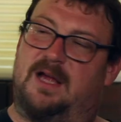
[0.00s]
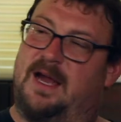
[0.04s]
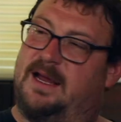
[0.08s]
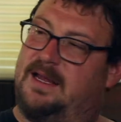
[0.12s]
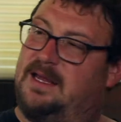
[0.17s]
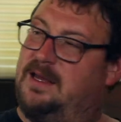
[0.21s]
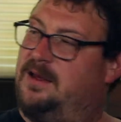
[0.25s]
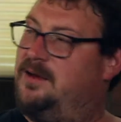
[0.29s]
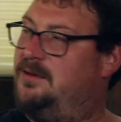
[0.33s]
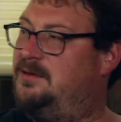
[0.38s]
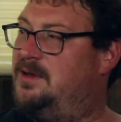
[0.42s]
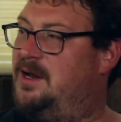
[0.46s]

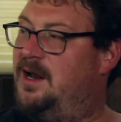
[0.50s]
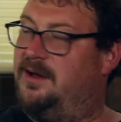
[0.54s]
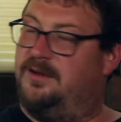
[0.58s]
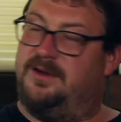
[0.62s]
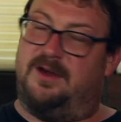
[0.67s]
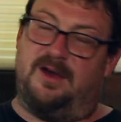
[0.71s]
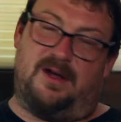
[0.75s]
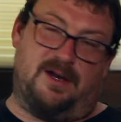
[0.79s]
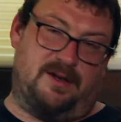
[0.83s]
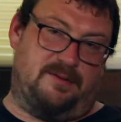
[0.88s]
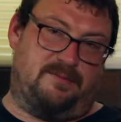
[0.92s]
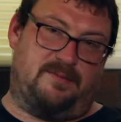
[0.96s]
Like,
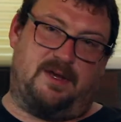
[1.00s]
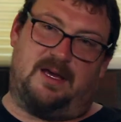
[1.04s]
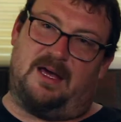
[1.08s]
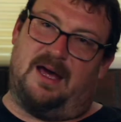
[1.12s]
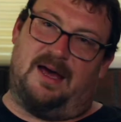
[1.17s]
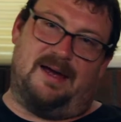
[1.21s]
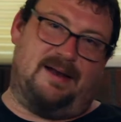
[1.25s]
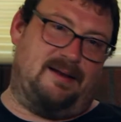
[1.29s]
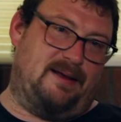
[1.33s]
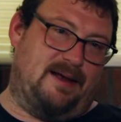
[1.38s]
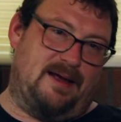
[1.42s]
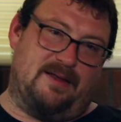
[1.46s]
you could
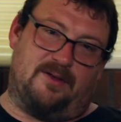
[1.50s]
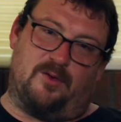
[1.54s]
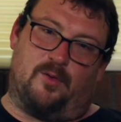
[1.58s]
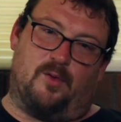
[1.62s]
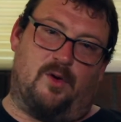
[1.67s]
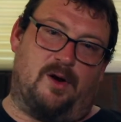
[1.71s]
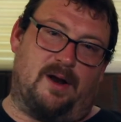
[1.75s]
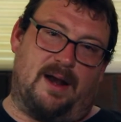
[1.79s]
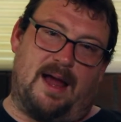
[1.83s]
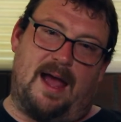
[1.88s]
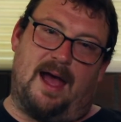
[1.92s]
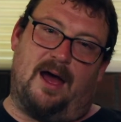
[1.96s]
cut either
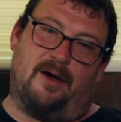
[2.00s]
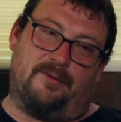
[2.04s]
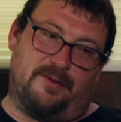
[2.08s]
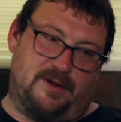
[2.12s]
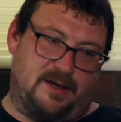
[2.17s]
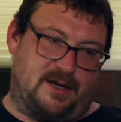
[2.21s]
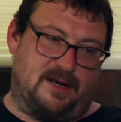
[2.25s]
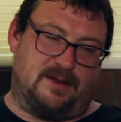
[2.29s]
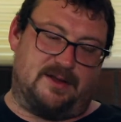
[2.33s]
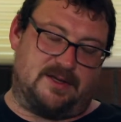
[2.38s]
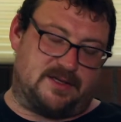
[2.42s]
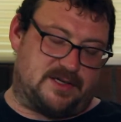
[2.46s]
one out
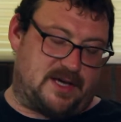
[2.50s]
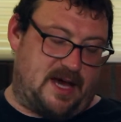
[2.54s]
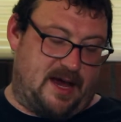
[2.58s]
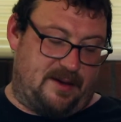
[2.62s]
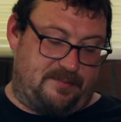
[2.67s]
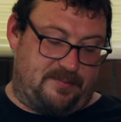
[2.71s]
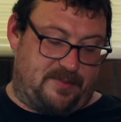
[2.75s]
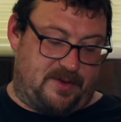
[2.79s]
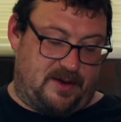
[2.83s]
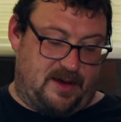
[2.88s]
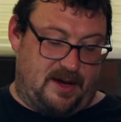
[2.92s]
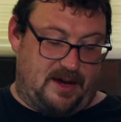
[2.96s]
and you get the
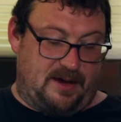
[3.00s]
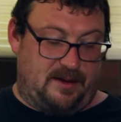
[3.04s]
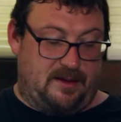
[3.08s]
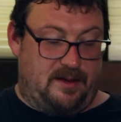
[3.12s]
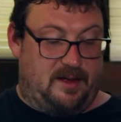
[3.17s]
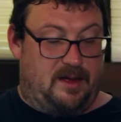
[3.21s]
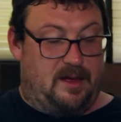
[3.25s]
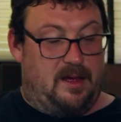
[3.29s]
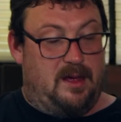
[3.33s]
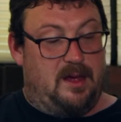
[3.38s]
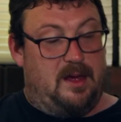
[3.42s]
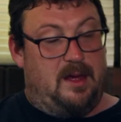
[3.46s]
same thing.
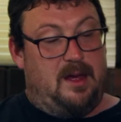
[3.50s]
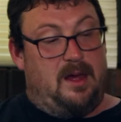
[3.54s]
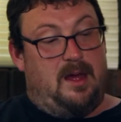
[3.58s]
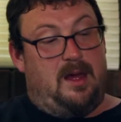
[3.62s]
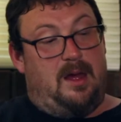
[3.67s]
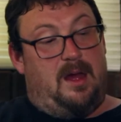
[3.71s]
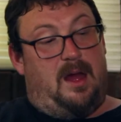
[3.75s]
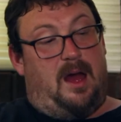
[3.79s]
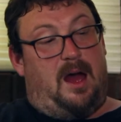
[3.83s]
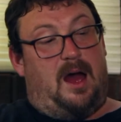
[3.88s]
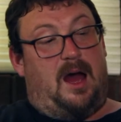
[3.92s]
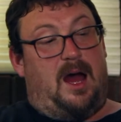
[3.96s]

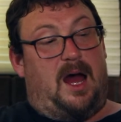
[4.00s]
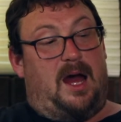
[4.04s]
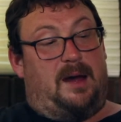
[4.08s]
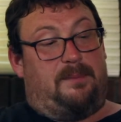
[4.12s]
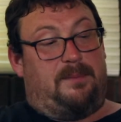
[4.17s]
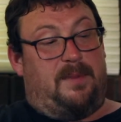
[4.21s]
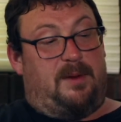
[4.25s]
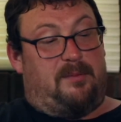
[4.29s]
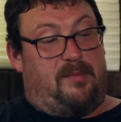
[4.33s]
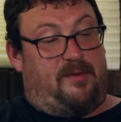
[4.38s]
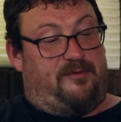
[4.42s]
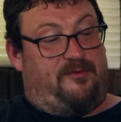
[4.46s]

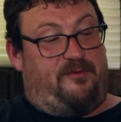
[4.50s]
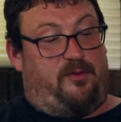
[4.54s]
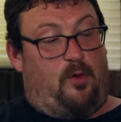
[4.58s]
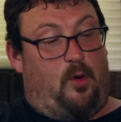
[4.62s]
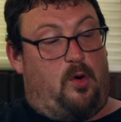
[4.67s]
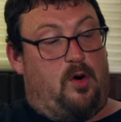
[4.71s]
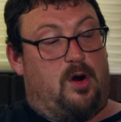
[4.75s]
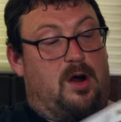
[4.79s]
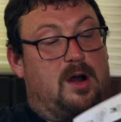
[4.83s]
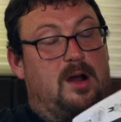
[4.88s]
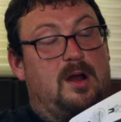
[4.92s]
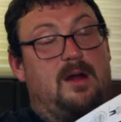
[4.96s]
Number
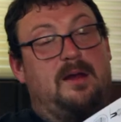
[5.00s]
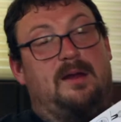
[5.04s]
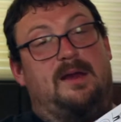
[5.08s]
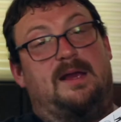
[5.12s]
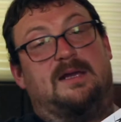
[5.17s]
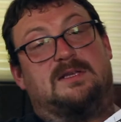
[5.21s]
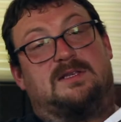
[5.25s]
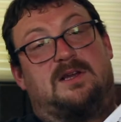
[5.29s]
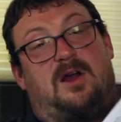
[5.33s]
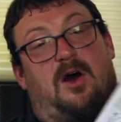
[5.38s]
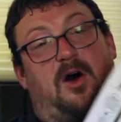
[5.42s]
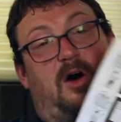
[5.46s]
4
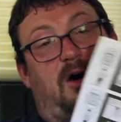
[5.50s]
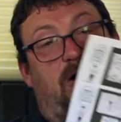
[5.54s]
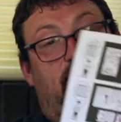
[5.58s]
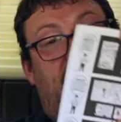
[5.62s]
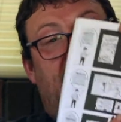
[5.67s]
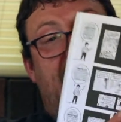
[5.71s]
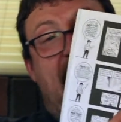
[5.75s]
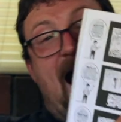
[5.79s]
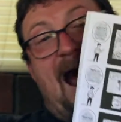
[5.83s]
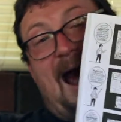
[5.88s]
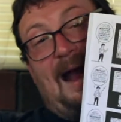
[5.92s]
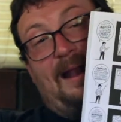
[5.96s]
is
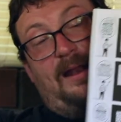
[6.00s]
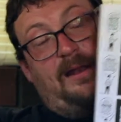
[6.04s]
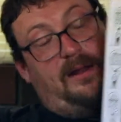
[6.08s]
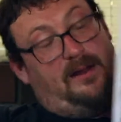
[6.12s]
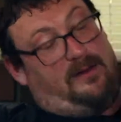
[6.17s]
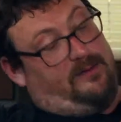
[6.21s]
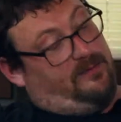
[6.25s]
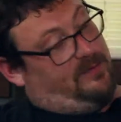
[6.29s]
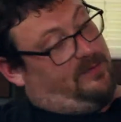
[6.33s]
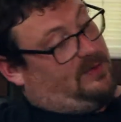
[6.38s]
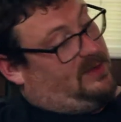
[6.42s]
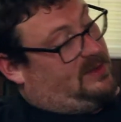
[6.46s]
called
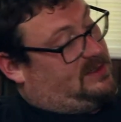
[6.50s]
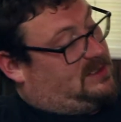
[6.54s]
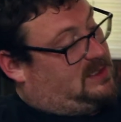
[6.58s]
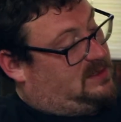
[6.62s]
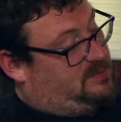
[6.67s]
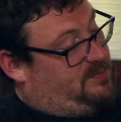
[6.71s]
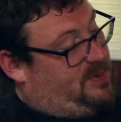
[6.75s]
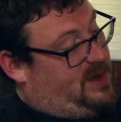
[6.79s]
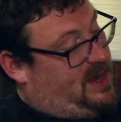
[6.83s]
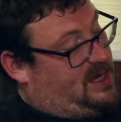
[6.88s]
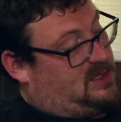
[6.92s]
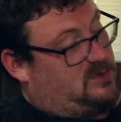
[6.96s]
additive, and this
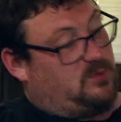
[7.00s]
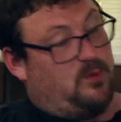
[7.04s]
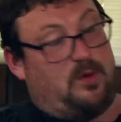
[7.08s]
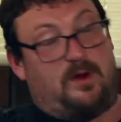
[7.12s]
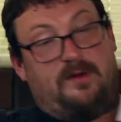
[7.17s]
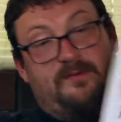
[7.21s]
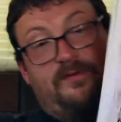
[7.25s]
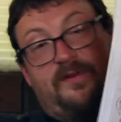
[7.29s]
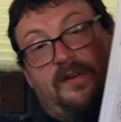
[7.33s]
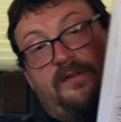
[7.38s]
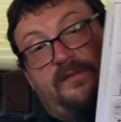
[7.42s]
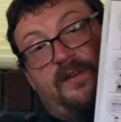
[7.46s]
is page
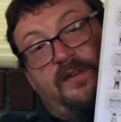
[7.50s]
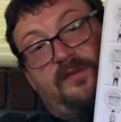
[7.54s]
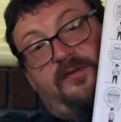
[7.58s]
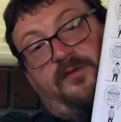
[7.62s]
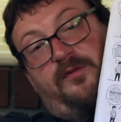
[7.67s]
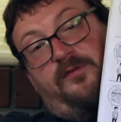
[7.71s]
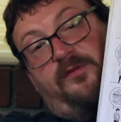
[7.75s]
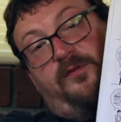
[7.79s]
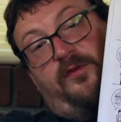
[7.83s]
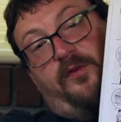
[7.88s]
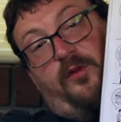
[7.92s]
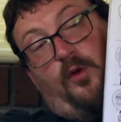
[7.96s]

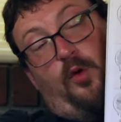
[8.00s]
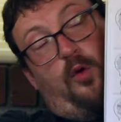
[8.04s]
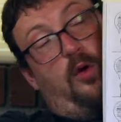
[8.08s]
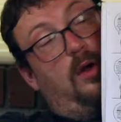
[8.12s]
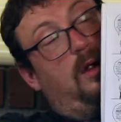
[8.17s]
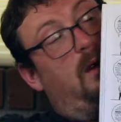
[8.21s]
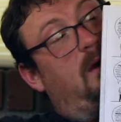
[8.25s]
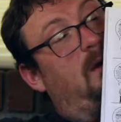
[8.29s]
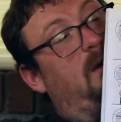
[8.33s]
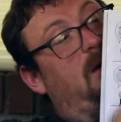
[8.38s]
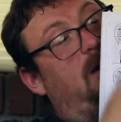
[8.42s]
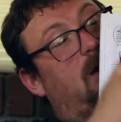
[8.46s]

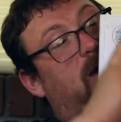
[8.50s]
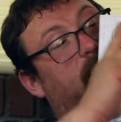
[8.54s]
154.